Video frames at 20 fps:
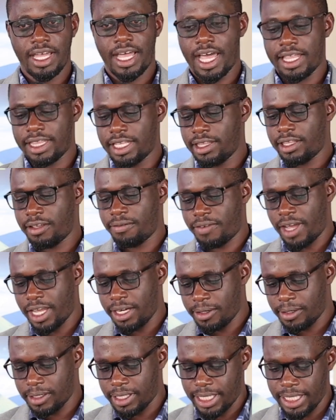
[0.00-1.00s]
And then the
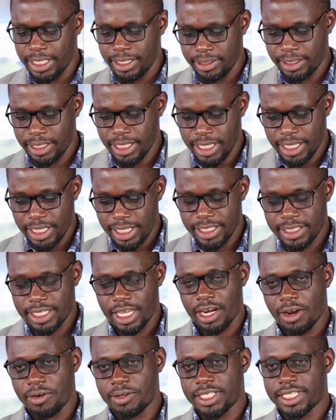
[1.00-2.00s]
final thing is
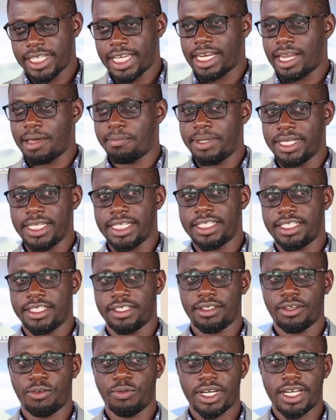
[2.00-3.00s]
around scalability.
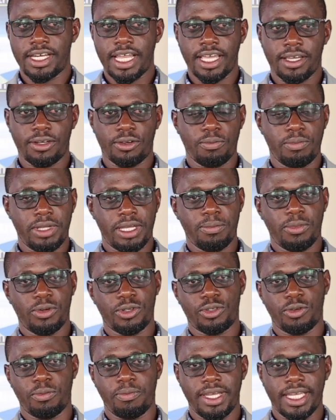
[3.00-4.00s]
We'd like to be able
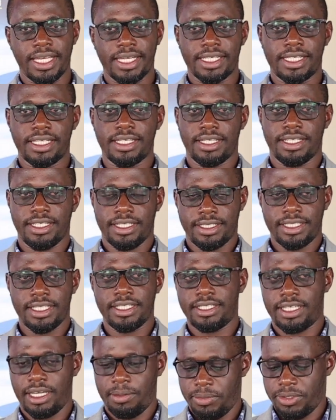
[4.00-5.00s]
to build
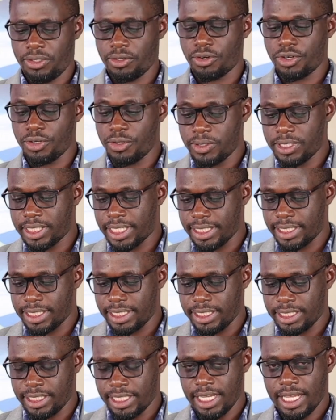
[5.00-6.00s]
systems or use
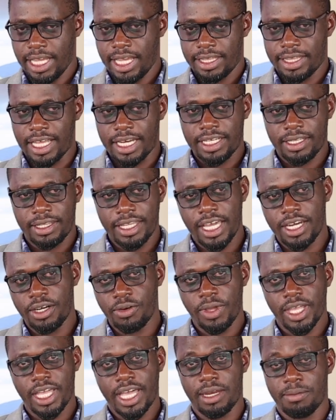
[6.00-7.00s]
cases that then
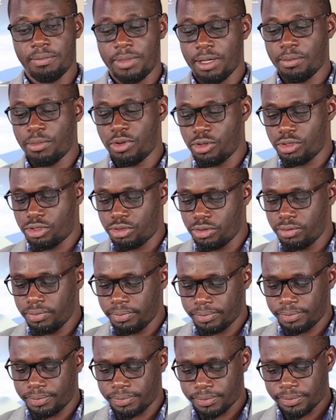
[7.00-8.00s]
we can be able
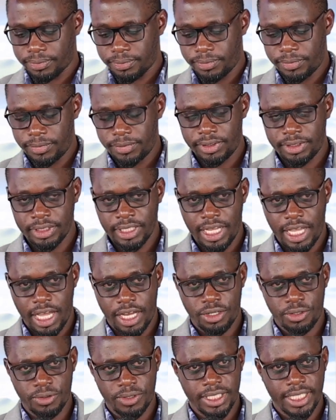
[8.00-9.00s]

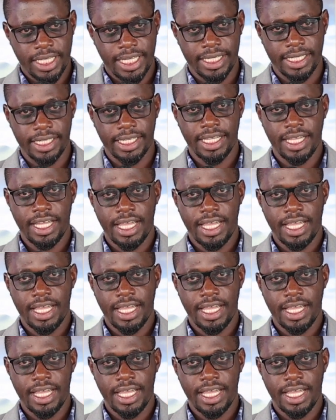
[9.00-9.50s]
to scale.